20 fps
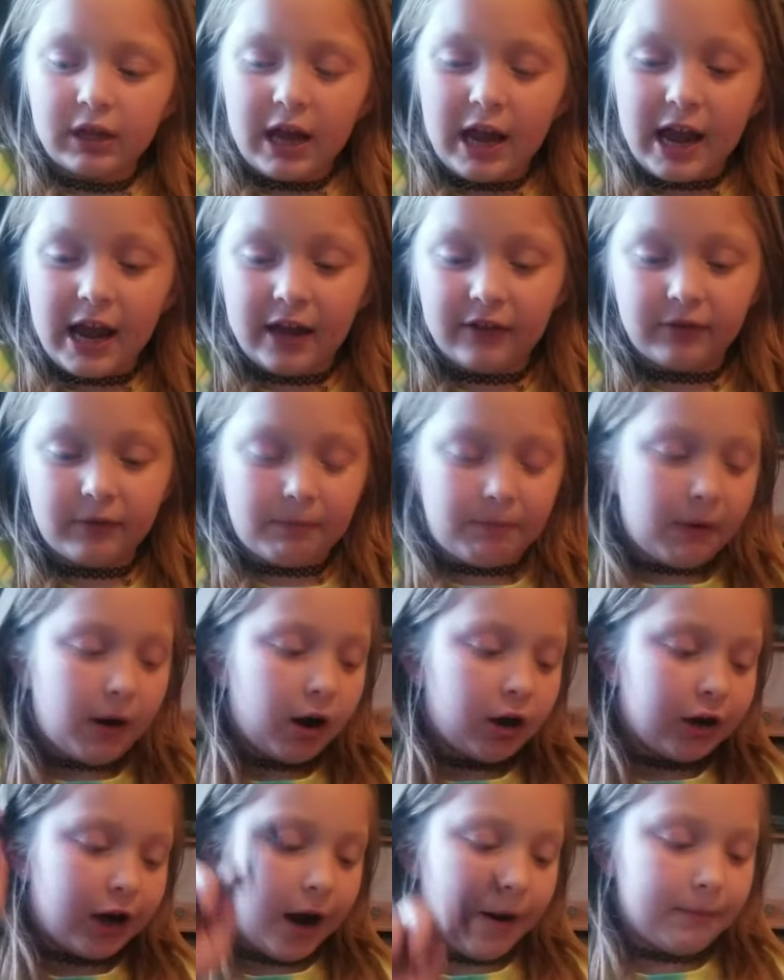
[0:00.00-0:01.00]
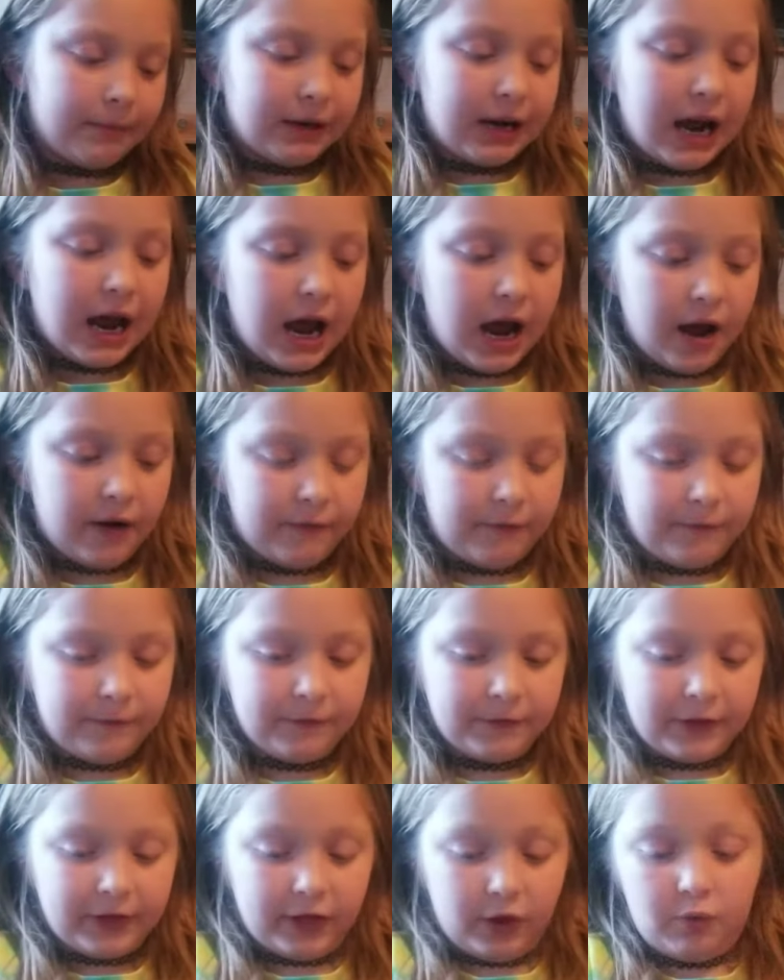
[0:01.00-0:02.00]
And the part I'm gonna have,
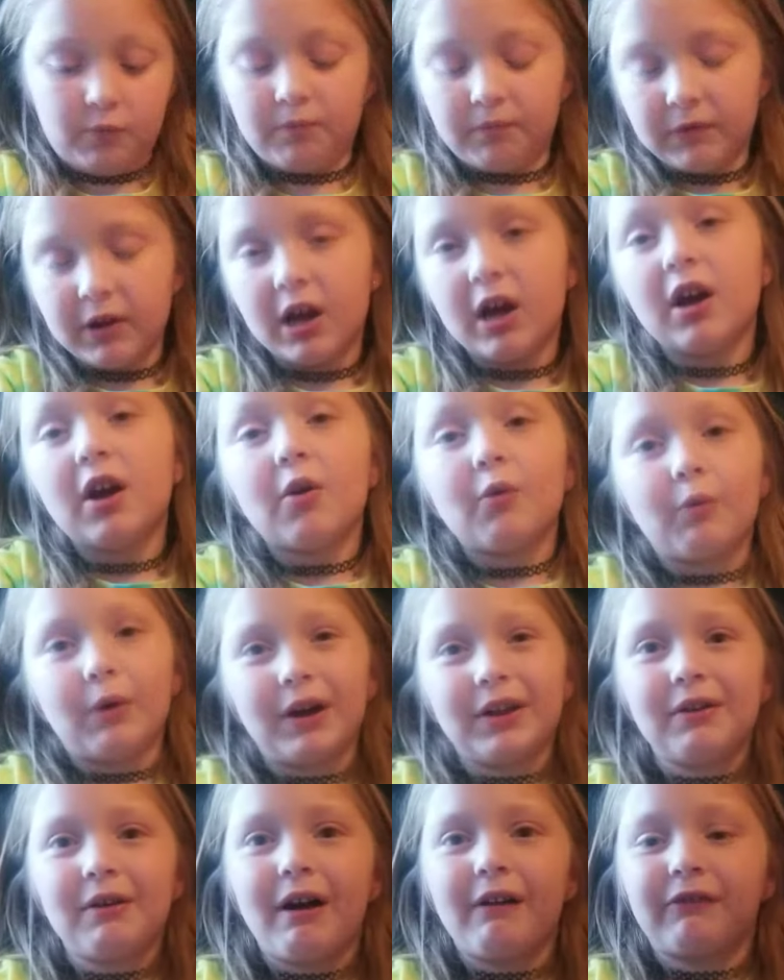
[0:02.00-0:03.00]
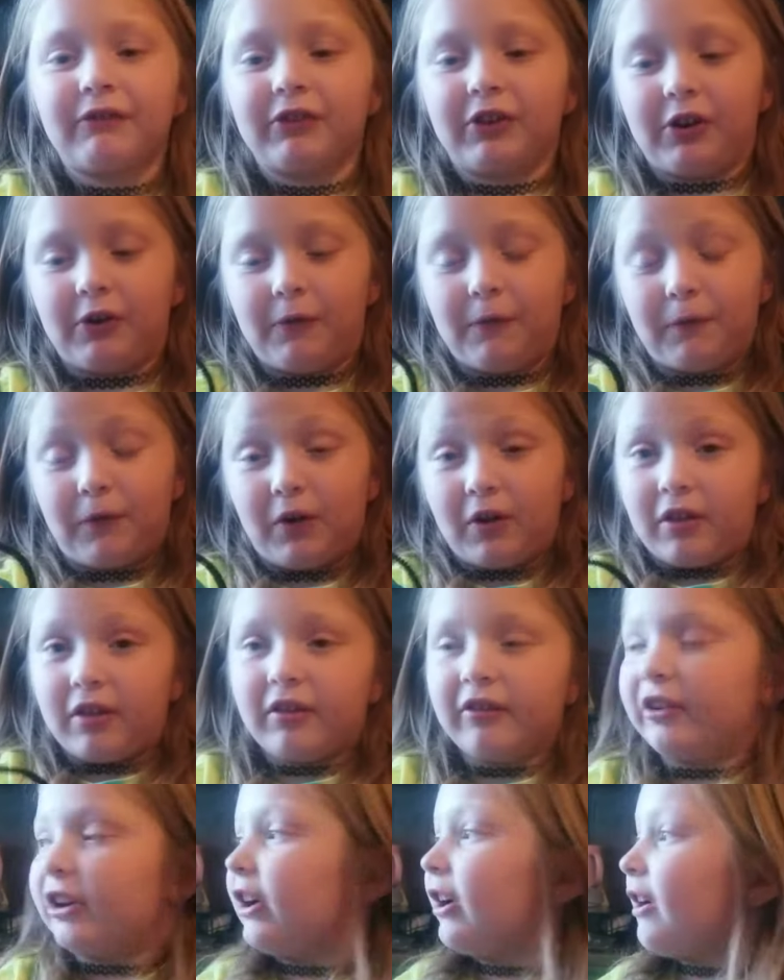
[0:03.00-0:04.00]
so what you have to do
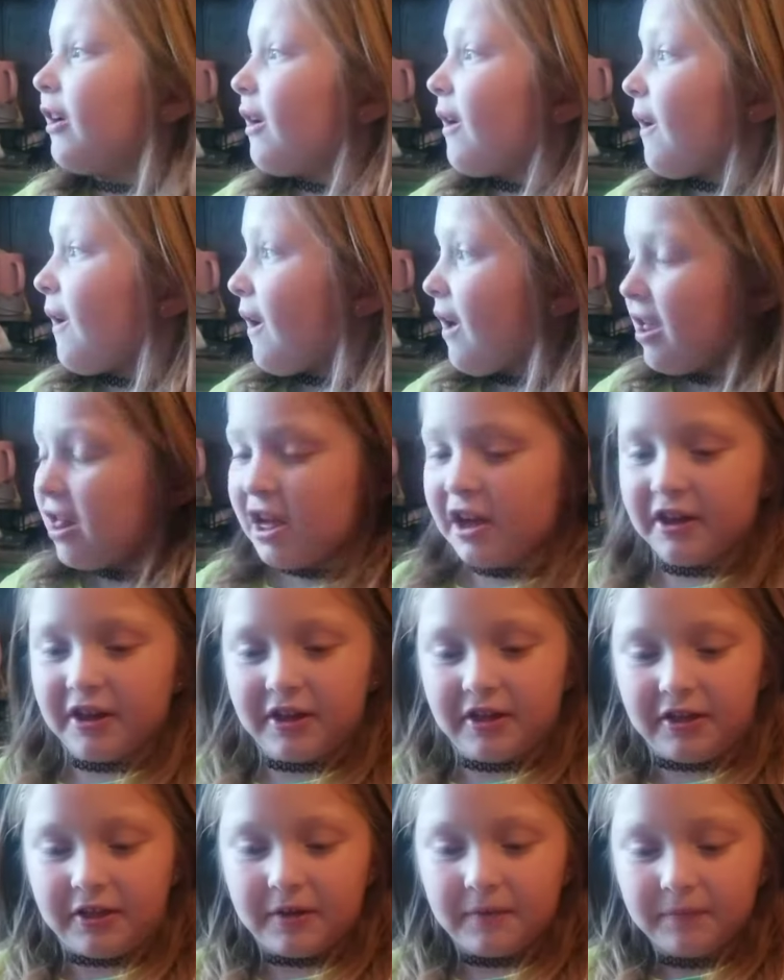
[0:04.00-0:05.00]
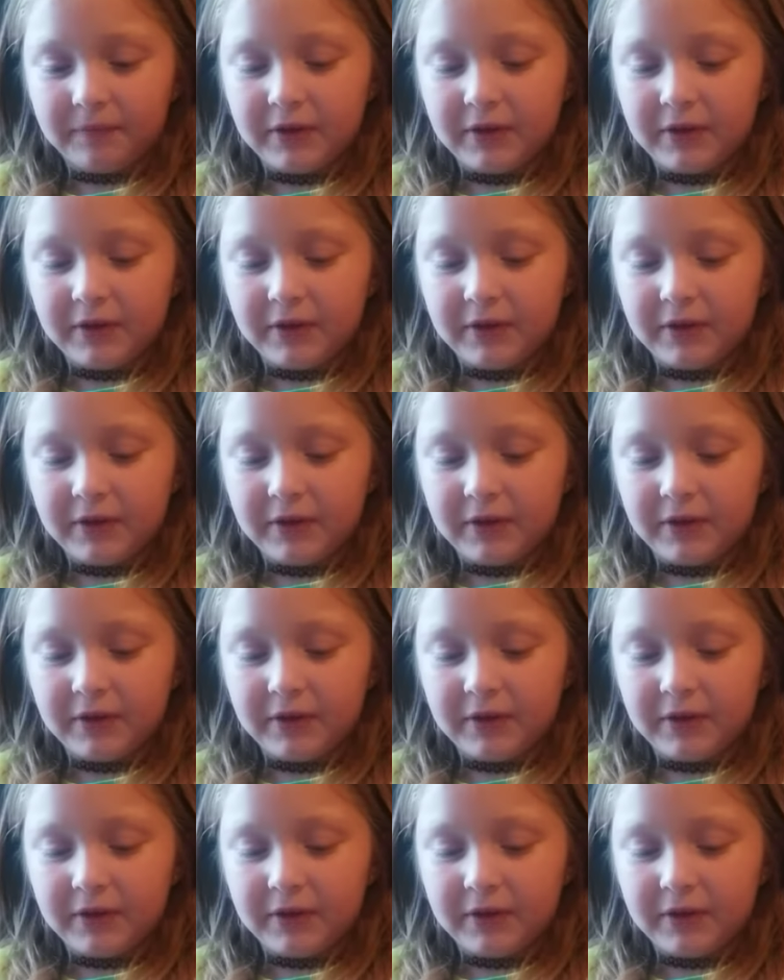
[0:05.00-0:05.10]
first is,